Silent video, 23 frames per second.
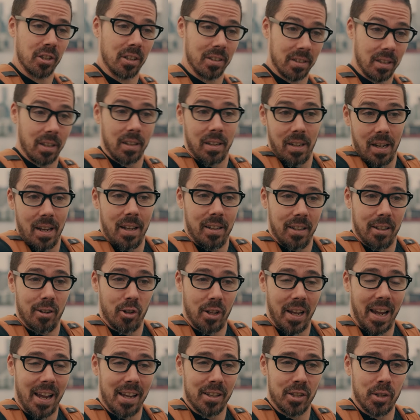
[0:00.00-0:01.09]
And it's like, yeah, a little
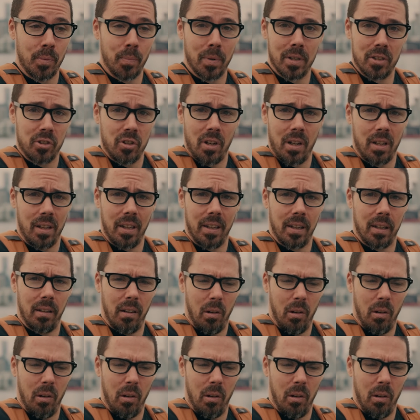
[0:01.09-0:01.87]
gassy, but it's not like,